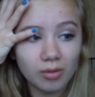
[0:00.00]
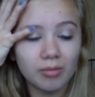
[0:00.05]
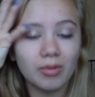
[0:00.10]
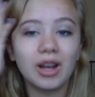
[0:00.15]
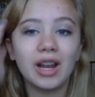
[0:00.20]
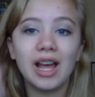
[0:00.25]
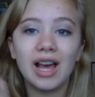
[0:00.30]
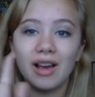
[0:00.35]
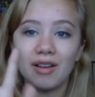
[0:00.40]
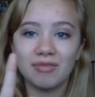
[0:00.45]

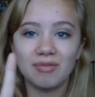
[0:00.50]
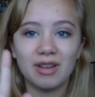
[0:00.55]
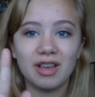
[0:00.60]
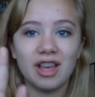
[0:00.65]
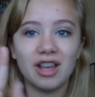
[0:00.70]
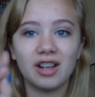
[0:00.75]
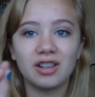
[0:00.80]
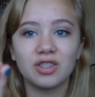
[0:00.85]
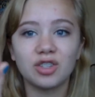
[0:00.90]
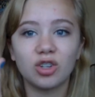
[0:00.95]
have my
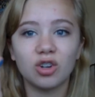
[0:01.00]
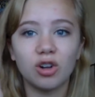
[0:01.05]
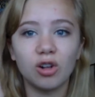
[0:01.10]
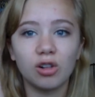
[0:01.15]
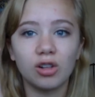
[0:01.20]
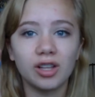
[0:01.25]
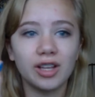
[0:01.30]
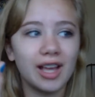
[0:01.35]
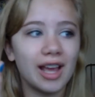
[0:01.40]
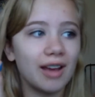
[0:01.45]
hands are all,
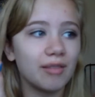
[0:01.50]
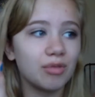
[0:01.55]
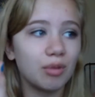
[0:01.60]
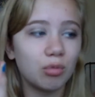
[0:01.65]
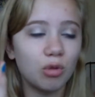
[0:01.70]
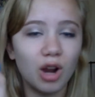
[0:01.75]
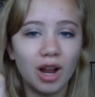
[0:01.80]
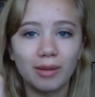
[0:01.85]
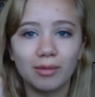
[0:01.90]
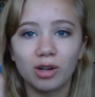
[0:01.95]
like, have the
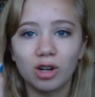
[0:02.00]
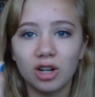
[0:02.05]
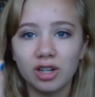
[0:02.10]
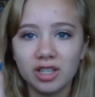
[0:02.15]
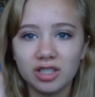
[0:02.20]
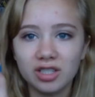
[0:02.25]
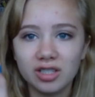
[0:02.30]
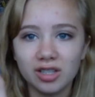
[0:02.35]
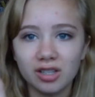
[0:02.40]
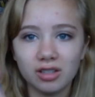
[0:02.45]
primer on
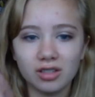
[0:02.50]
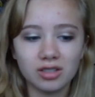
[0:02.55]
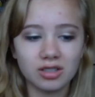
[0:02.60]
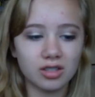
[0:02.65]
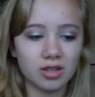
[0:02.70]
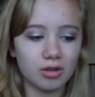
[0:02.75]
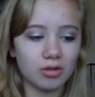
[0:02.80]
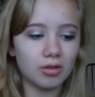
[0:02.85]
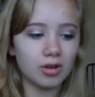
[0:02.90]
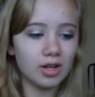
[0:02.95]
it still,
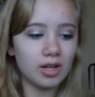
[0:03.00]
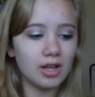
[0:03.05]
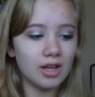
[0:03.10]
so